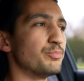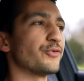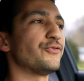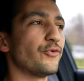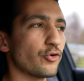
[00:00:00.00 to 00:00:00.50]

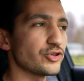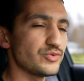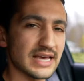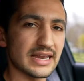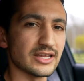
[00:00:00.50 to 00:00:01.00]
before you
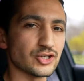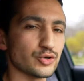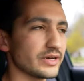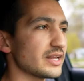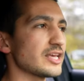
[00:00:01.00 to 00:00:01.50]
get
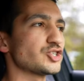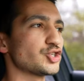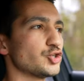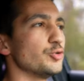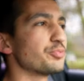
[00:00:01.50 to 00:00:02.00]
into it is
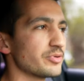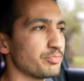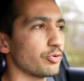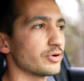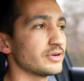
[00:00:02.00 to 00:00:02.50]
super
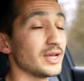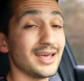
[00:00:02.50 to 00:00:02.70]
important,